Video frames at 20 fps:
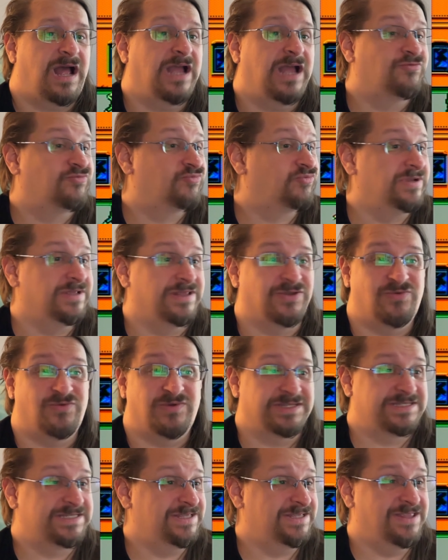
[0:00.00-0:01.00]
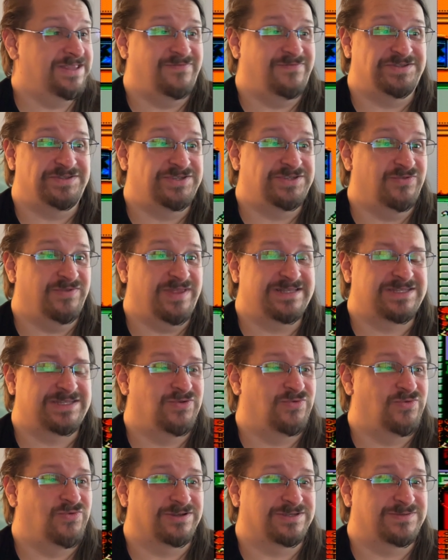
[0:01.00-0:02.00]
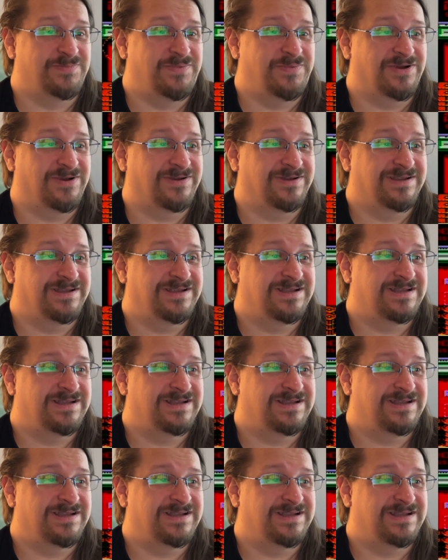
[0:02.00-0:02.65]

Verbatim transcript: I really want to see level 2. That's the worst part.